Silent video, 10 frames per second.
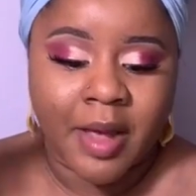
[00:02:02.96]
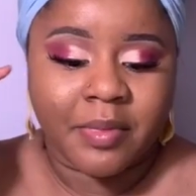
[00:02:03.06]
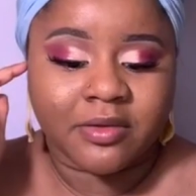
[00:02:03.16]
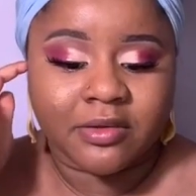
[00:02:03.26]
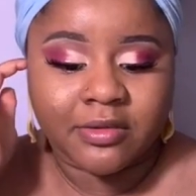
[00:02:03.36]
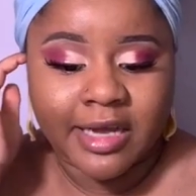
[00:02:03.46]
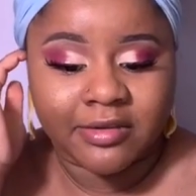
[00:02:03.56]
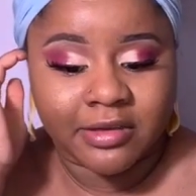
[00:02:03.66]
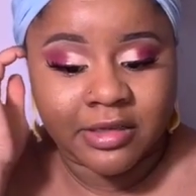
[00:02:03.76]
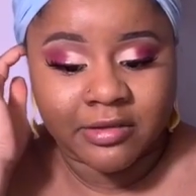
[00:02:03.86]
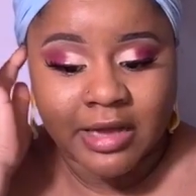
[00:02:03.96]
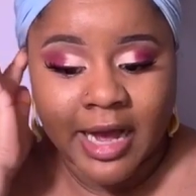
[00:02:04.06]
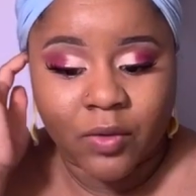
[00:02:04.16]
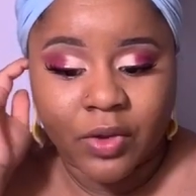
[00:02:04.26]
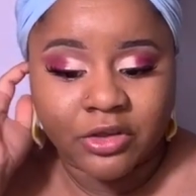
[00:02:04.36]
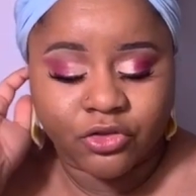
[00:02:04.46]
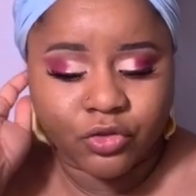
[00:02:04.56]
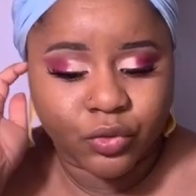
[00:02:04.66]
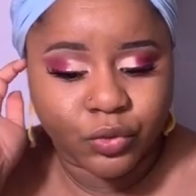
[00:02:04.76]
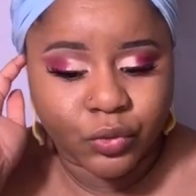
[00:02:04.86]
business license, I went
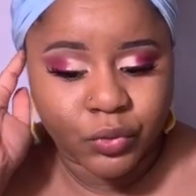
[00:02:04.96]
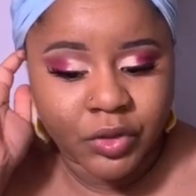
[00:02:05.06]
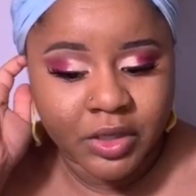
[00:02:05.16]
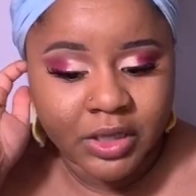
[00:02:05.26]
to